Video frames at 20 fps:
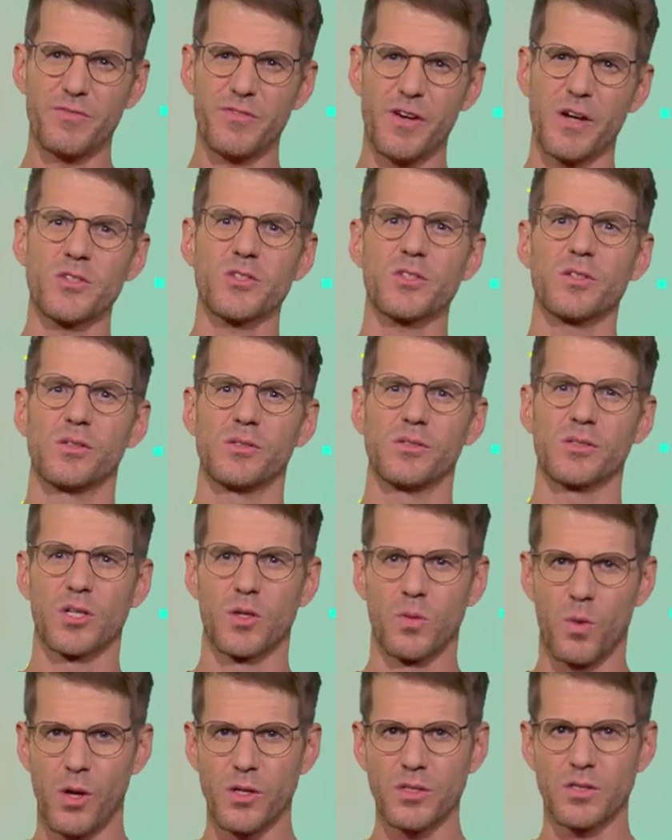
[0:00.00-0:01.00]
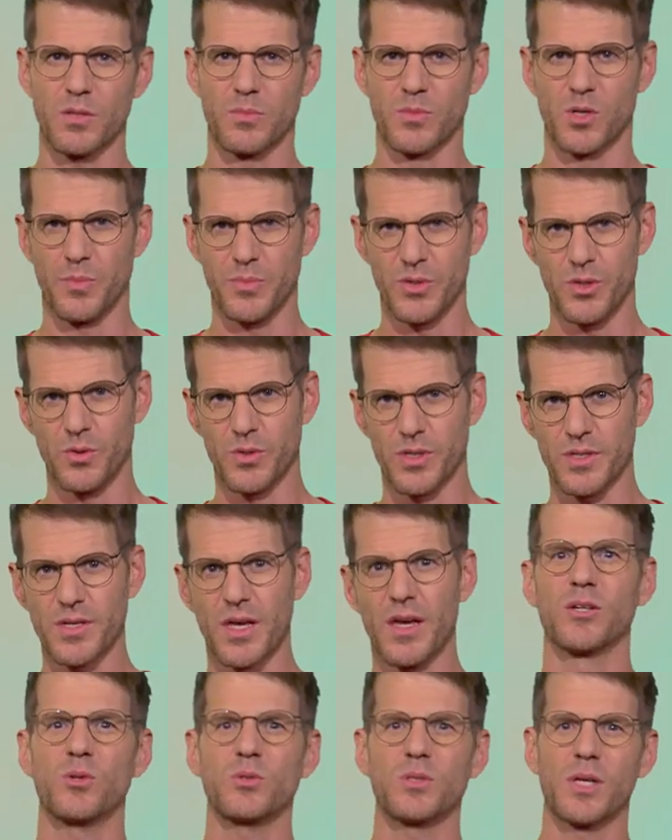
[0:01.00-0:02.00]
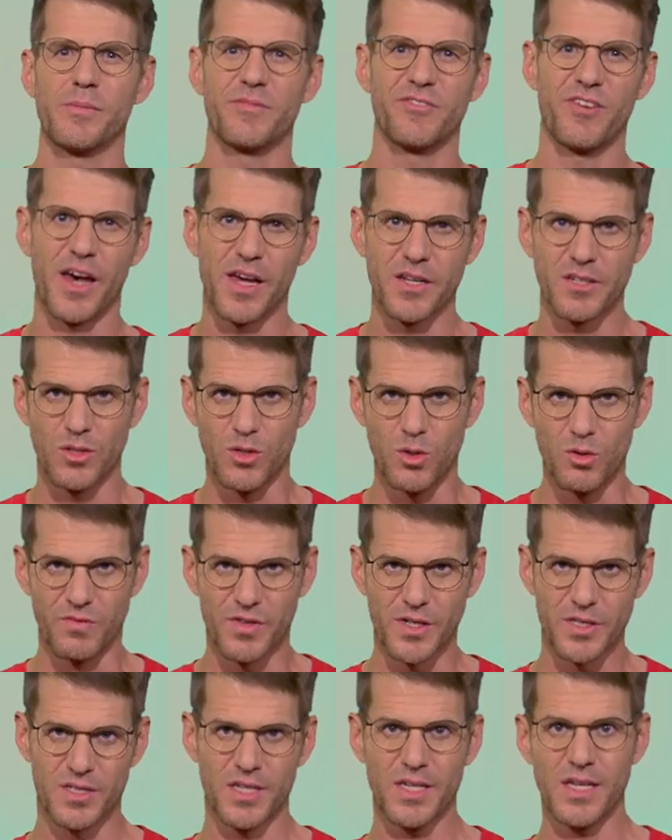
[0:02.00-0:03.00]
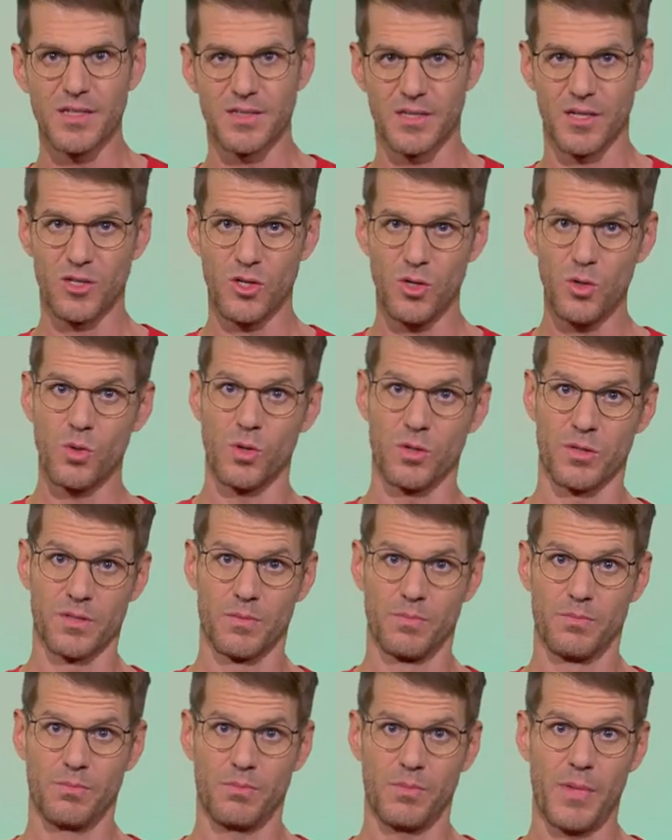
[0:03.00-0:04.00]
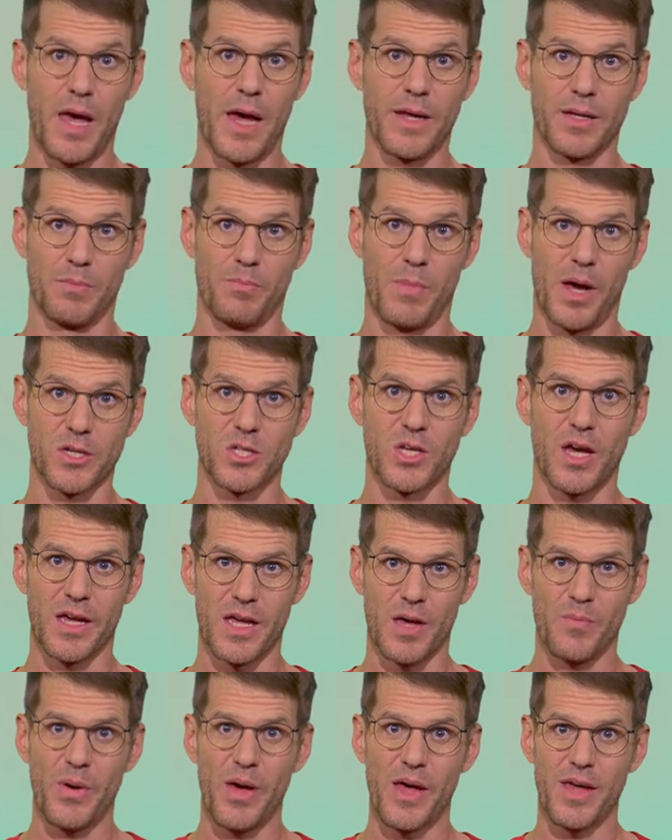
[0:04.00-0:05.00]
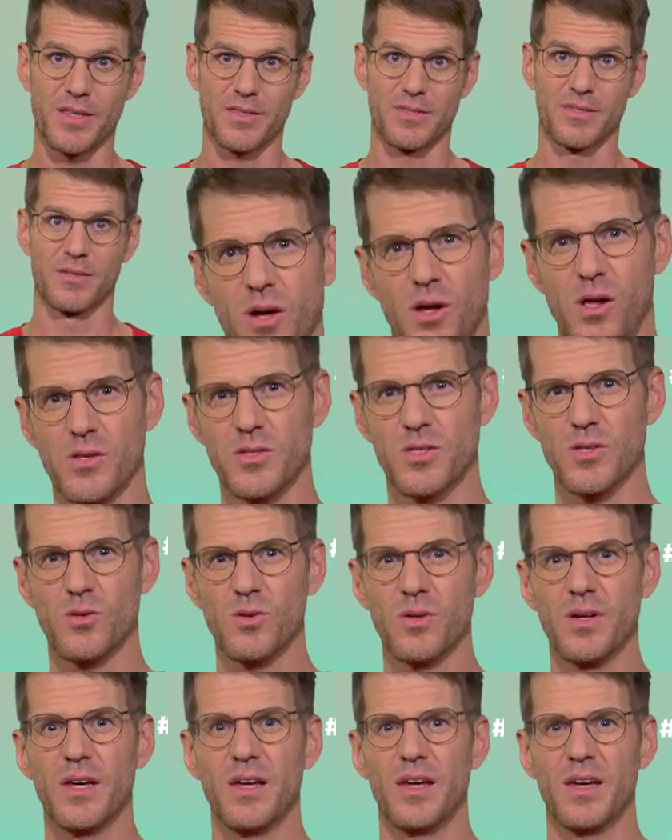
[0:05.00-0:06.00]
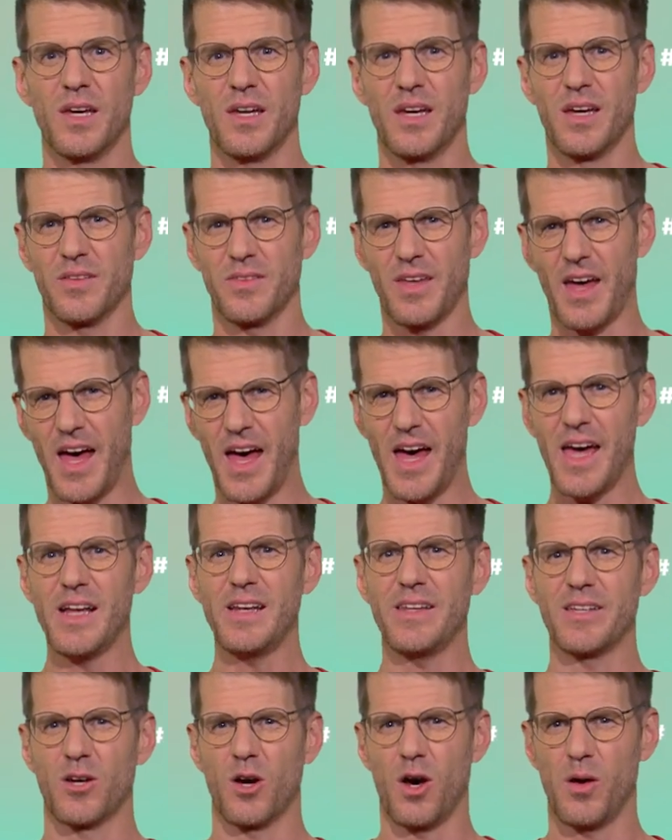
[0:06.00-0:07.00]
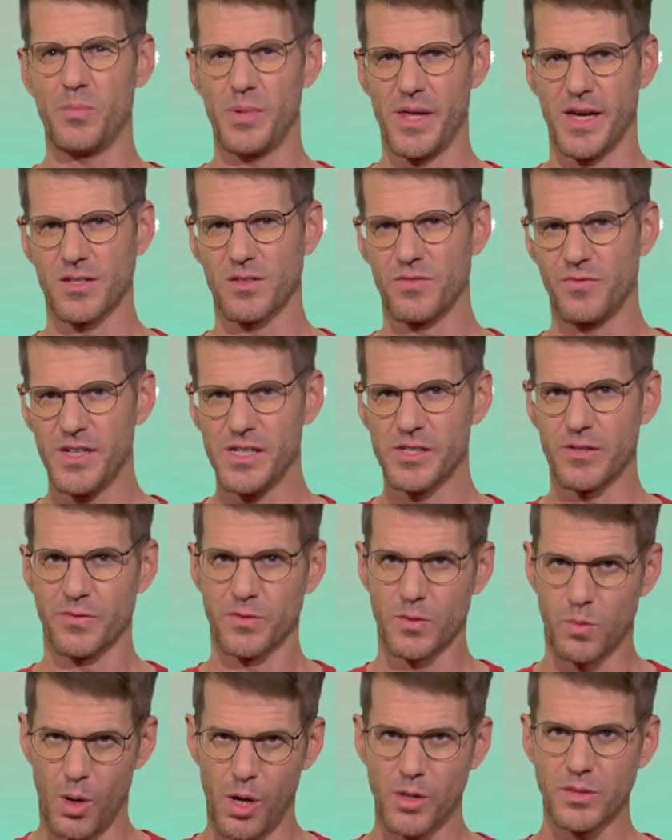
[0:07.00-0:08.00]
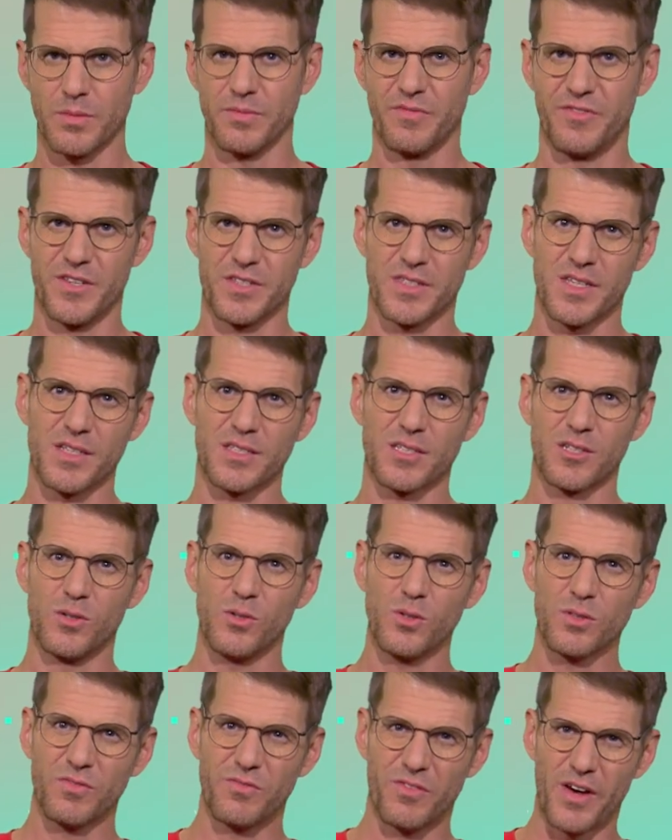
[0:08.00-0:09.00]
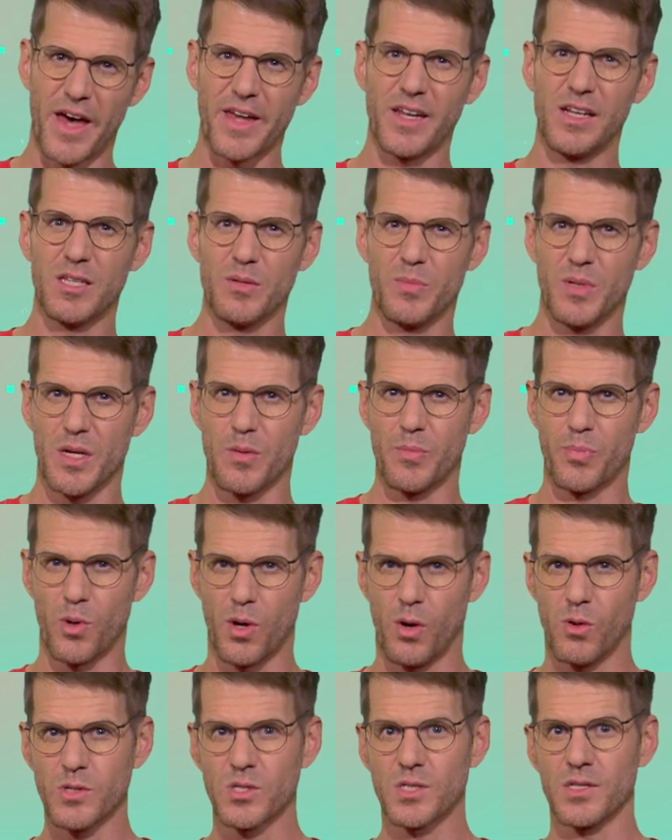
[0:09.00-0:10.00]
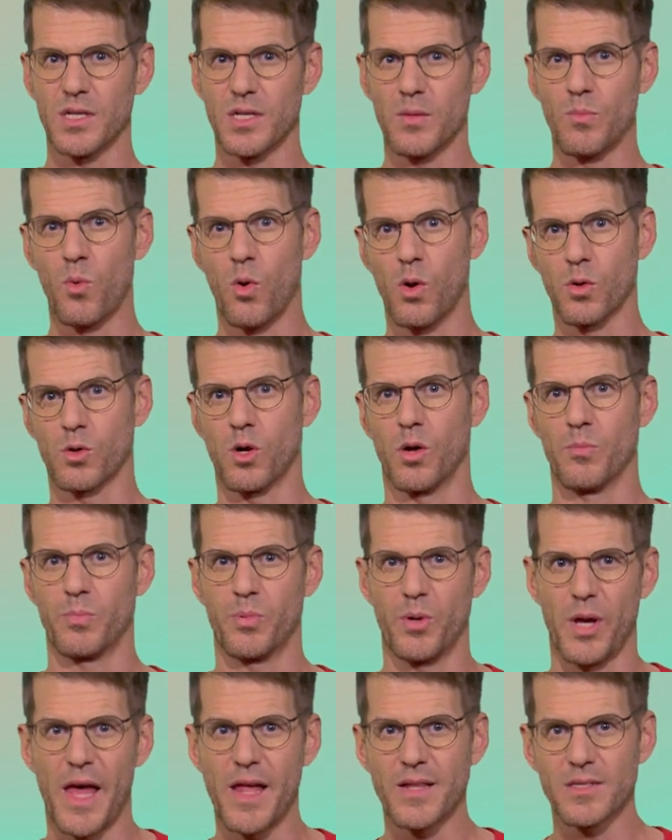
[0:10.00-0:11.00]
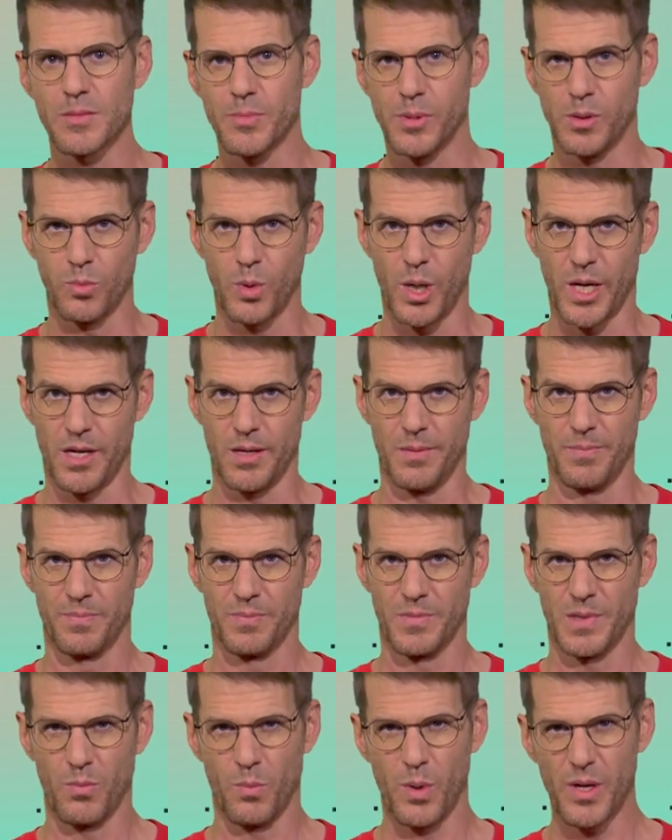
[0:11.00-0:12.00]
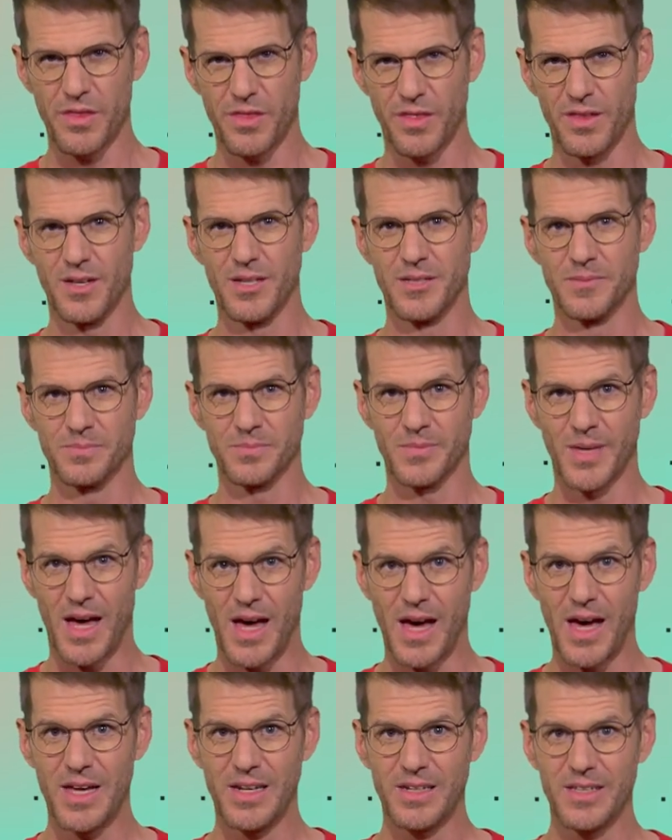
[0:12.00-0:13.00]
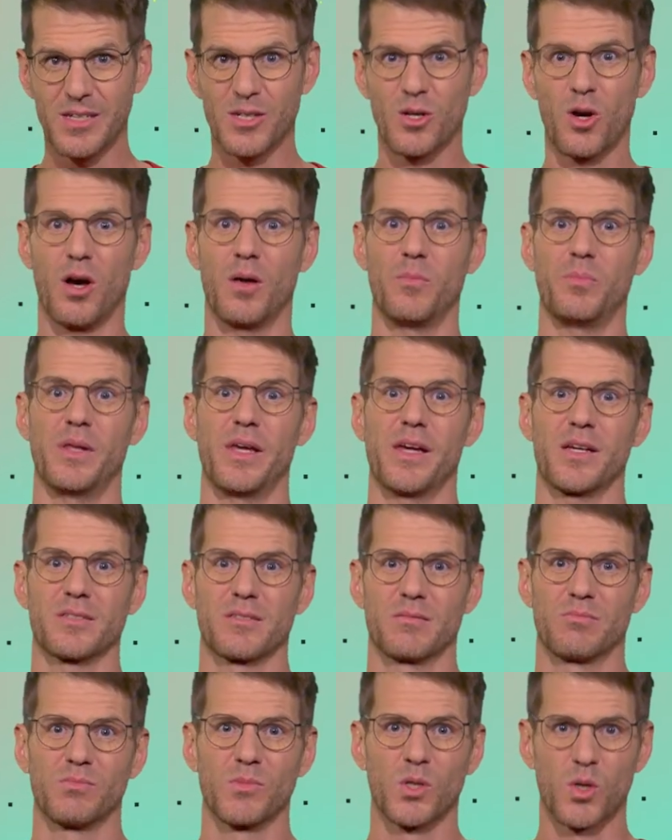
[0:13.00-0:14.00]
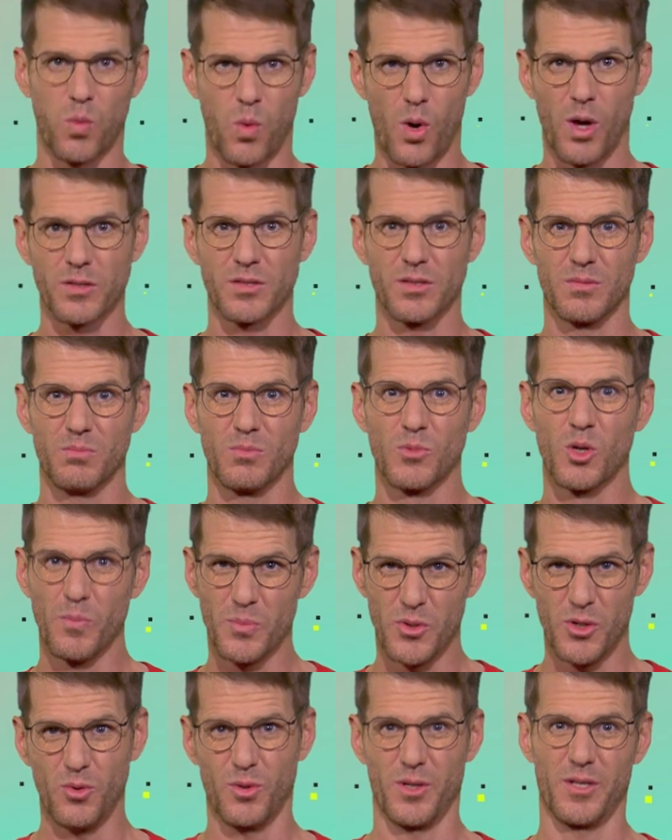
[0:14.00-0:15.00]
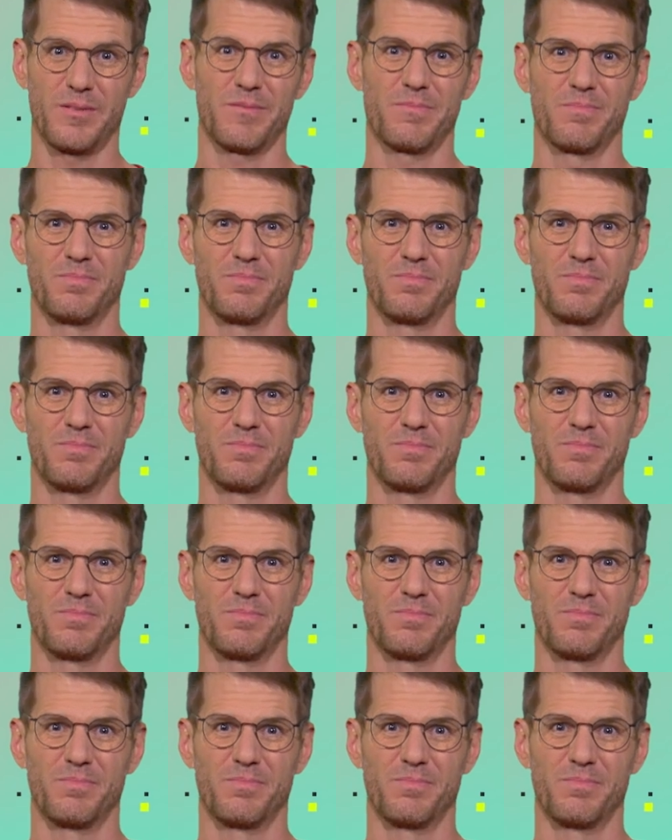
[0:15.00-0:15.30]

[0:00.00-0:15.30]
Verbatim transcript: functional quantum computers could help find new vaccines and cures at a much higher pace. Also, the highly complex field of quantum physics could finally be approached in a more comprehensible way, with highly complex quantum computers.